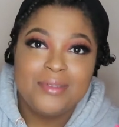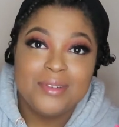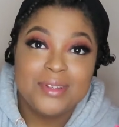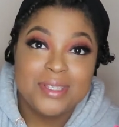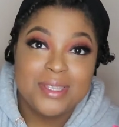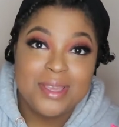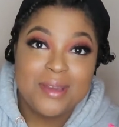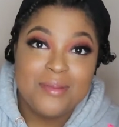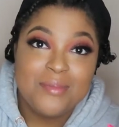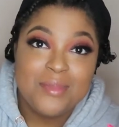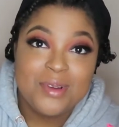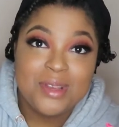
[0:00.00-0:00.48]
for
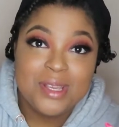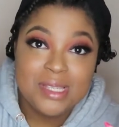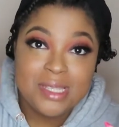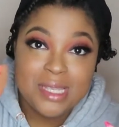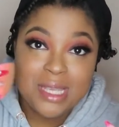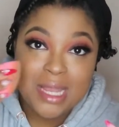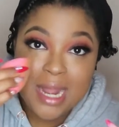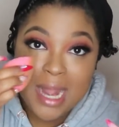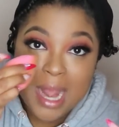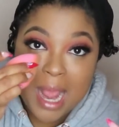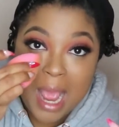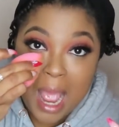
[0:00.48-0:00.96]
some
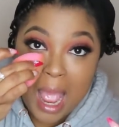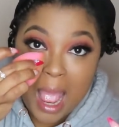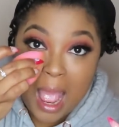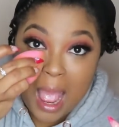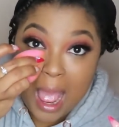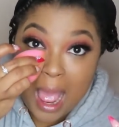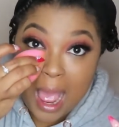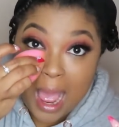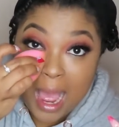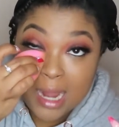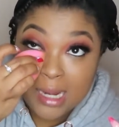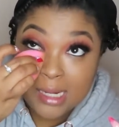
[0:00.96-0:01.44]
reason
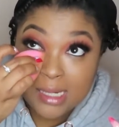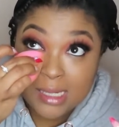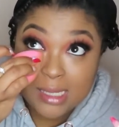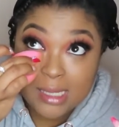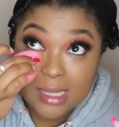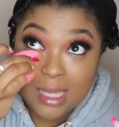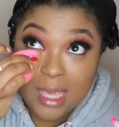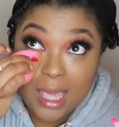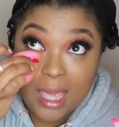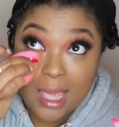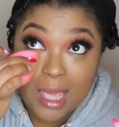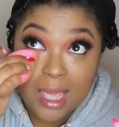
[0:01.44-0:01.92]
I
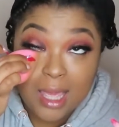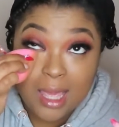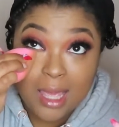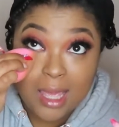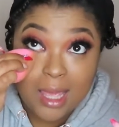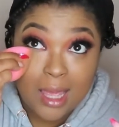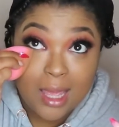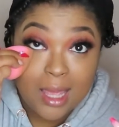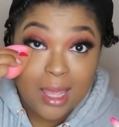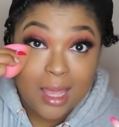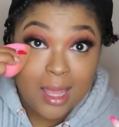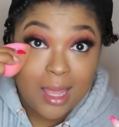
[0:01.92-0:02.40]
just
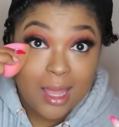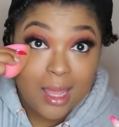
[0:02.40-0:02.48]
can't